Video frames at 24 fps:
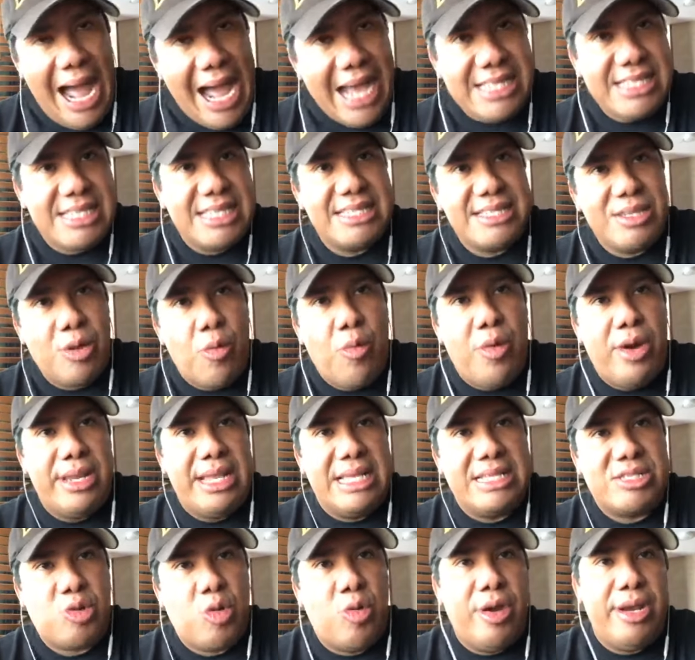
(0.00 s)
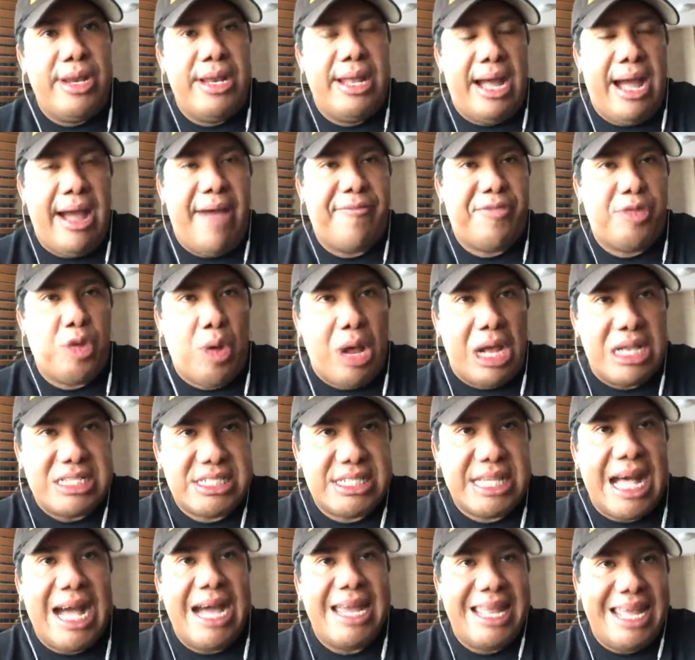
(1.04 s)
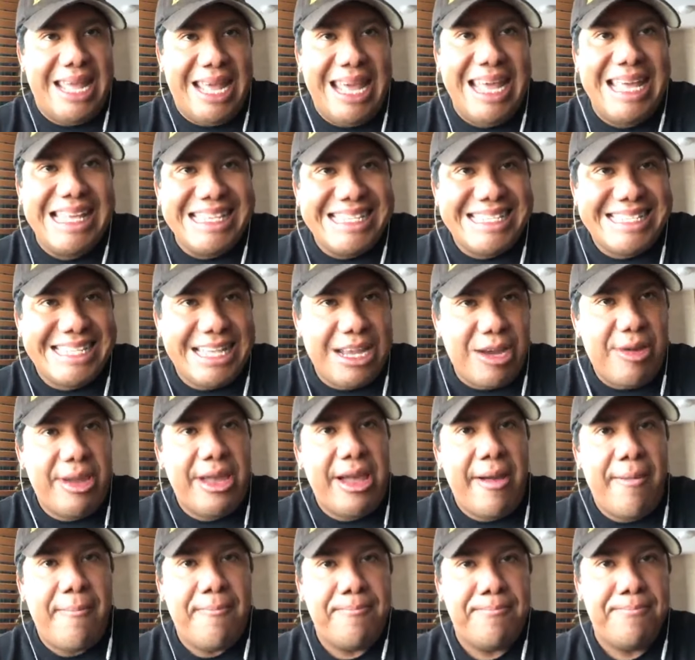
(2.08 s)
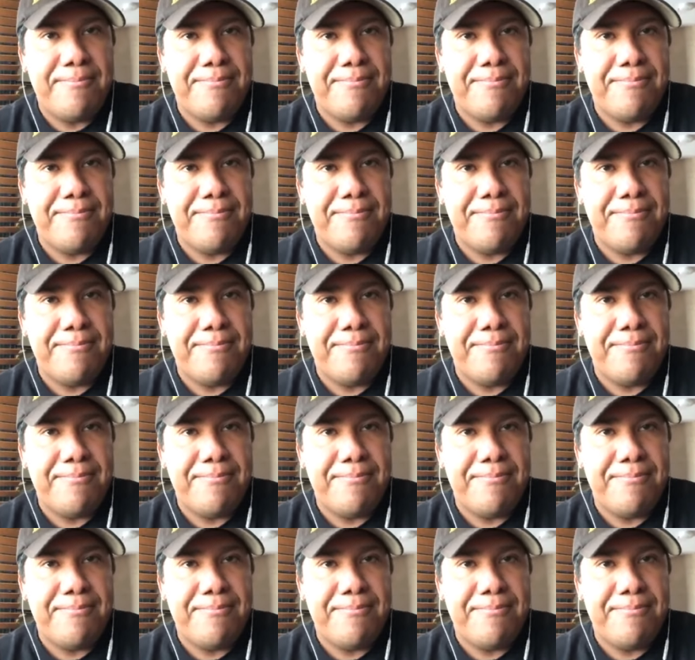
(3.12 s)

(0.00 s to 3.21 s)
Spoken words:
ISIS the one that's going after Assad in Syria?